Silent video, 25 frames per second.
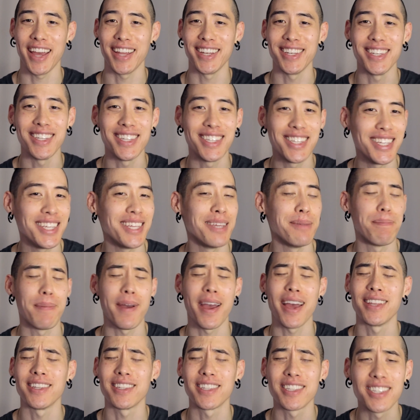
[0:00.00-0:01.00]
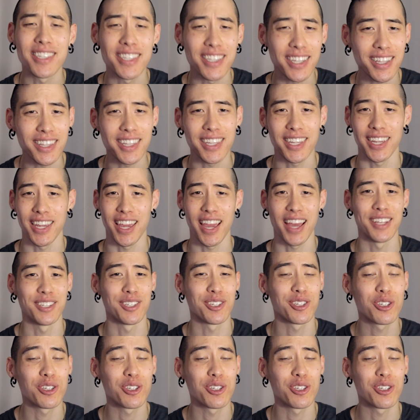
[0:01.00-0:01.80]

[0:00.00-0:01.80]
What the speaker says: and deep and silly and